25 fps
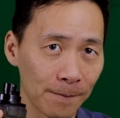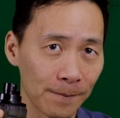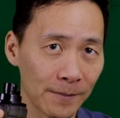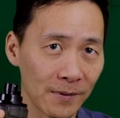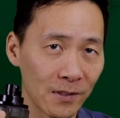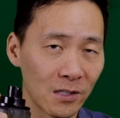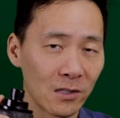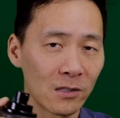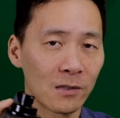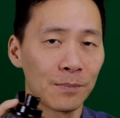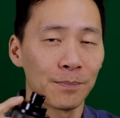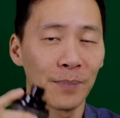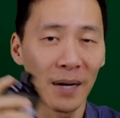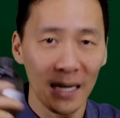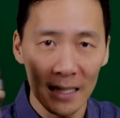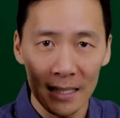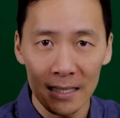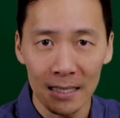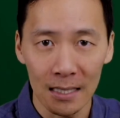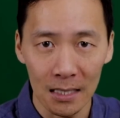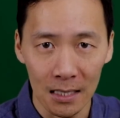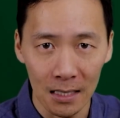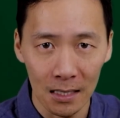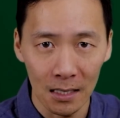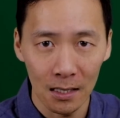
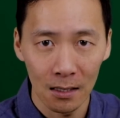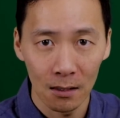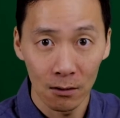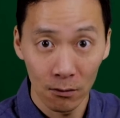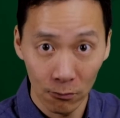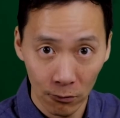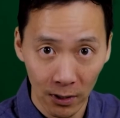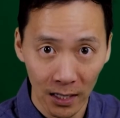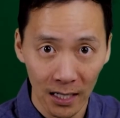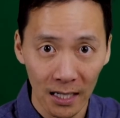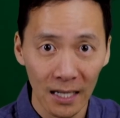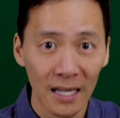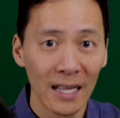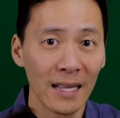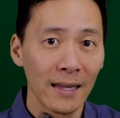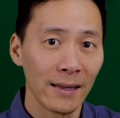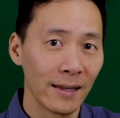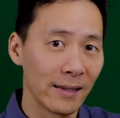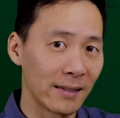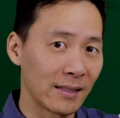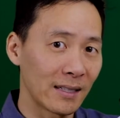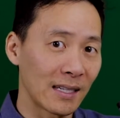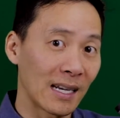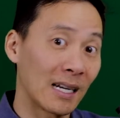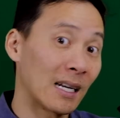spicy, right?
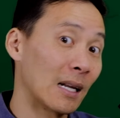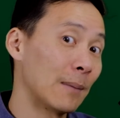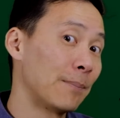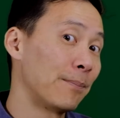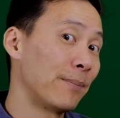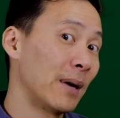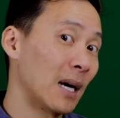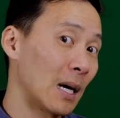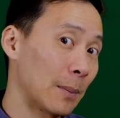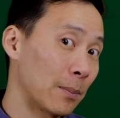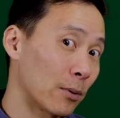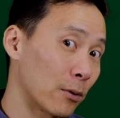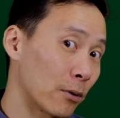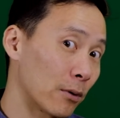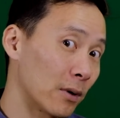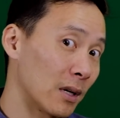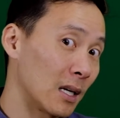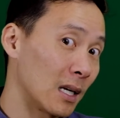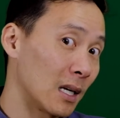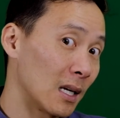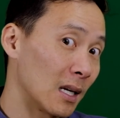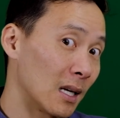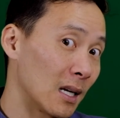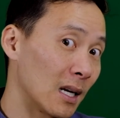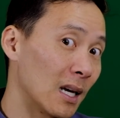This is kind of
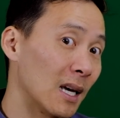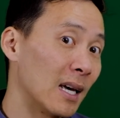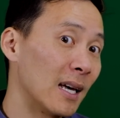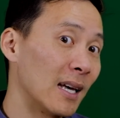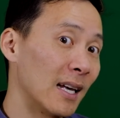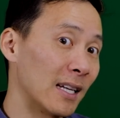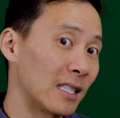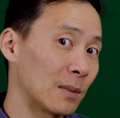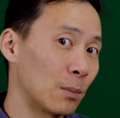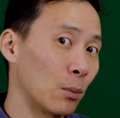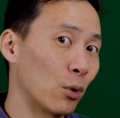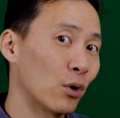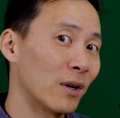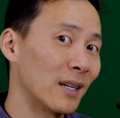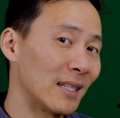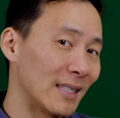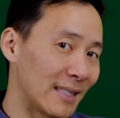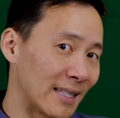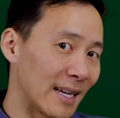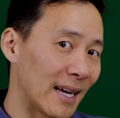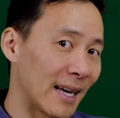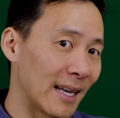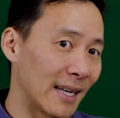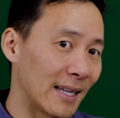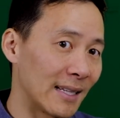peppery, it's more
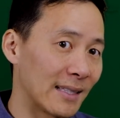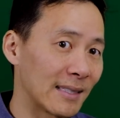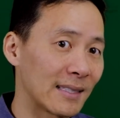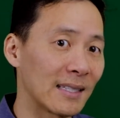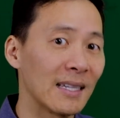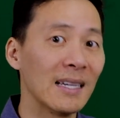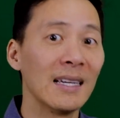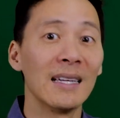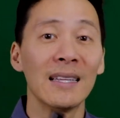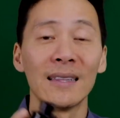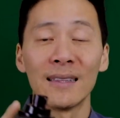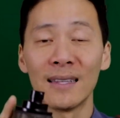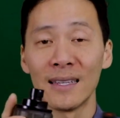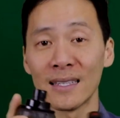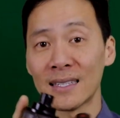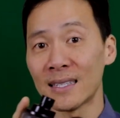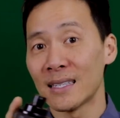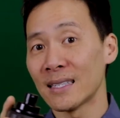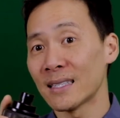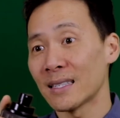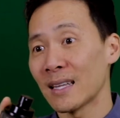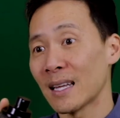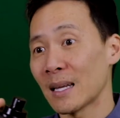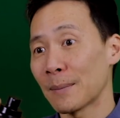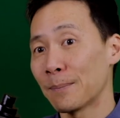intense. This
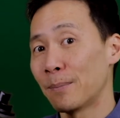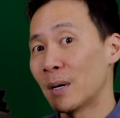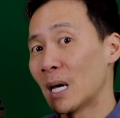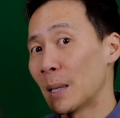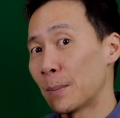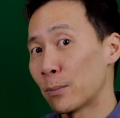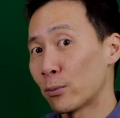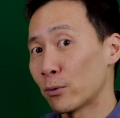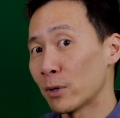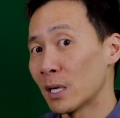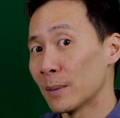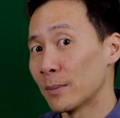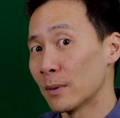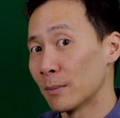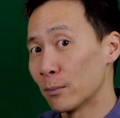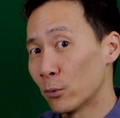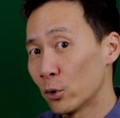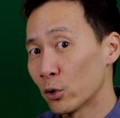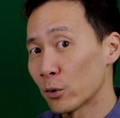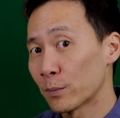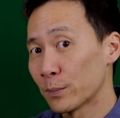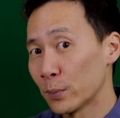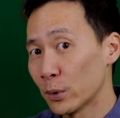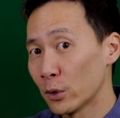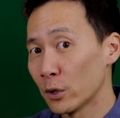is like peppery but
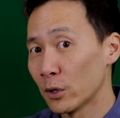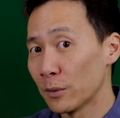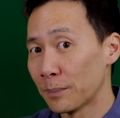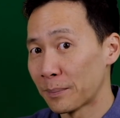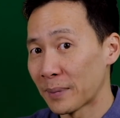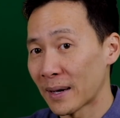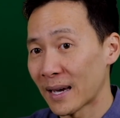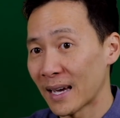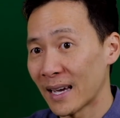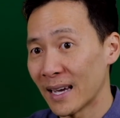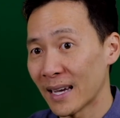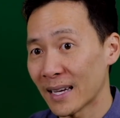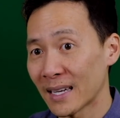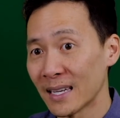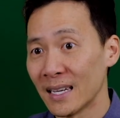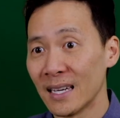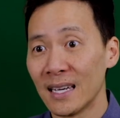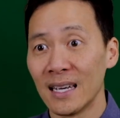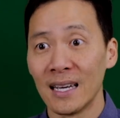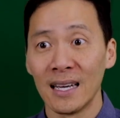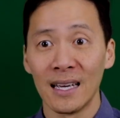more pulled back.